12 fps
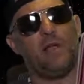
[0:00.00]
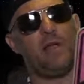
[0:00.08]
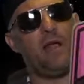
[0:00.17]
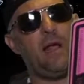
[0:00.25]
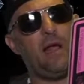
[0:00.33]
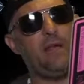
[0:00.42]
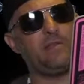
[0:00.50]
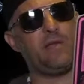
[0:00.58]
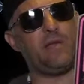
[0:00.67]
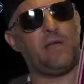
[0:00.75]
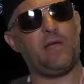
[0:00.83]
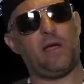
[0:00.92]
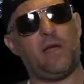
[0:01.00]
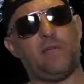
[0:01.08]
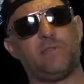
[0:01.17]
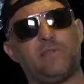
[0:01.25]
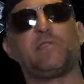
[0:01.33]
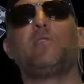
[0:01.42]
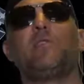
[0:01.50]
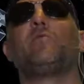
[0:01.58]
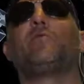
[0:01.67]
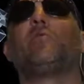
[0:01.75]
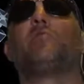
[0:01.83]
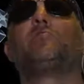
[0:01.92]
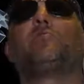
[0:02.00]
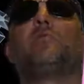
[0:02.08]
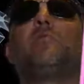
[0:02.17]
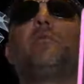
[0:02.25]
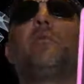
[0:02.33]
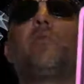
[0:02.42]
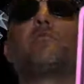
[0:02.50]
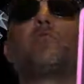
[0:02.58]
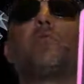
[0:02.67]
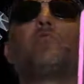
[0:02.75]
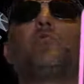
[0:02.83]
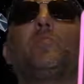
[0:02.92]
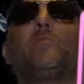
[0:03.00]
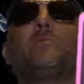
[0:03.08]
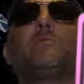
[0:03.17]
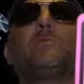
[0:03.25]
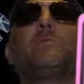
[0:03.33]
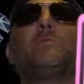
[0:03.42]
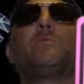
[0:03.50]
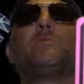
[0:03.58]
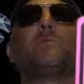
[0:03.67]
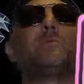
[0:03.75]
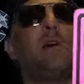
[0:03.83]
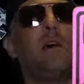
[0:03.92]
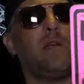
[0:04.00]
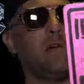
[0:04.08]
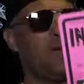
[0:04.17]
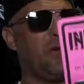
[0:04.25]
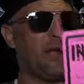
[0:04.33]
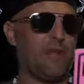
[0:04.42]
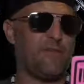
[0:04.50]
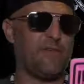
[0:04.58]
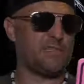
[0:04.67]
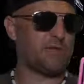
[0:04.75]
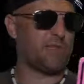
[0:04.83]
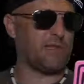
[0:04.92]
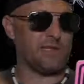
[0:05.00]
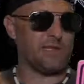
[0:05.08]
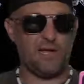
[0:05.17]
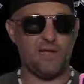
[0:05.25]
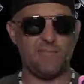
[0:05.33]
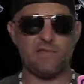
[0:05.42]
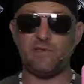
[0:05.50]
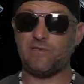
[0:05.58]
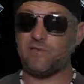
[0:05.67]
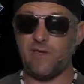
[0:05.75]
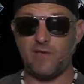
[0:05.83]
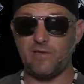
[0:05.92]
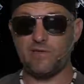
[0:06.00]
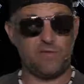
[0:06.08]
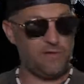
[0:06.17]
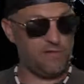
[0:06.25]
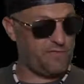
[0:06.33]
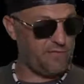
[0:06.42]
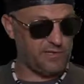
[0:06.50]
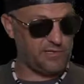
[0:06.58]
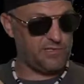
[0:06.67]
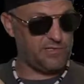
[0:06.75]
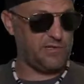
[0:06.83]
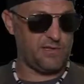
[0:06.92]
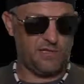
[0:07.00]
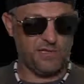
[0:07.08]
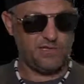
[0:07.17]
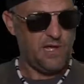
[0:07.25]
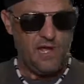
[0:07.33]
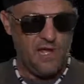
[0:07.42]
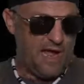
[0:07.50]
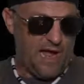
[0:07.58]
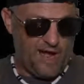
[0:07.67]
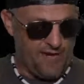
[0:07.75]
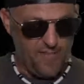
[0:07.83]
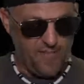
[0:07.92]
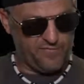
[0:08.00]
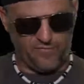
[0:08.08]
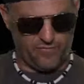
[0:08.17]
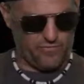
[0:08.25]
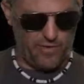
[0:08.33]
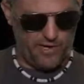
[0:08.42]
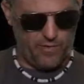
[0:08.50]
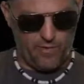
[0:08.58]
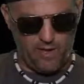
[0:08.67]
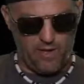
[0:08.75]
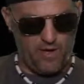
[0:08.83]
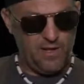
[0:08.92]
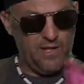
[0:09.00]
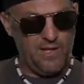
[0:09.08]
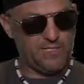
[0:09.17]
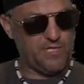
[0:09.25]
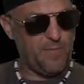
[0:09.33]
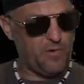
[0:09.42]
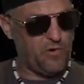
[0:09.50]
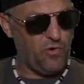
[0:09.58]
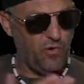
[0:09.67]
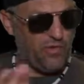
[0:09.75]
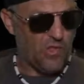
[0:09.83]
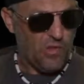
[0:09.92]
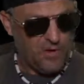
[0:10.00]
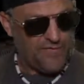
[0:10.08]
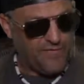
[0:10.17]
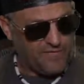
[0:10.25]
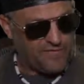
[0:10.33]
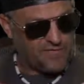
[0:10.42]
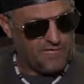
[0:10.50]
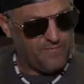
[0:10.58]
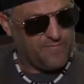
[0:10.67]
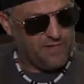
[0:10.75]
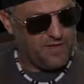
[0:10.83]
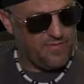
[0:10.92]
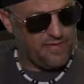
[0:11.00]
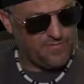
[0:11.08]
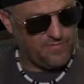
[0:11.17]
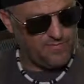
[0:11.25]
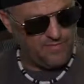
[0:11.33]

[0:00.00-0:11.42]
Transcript: It has a kind of see-through version of one of the stormtroopers. So it's kind of cool. It kind of fits in with the times these days, the infections and things. I've had this for quite a while. It's something cool, and the only one I've ever seen that's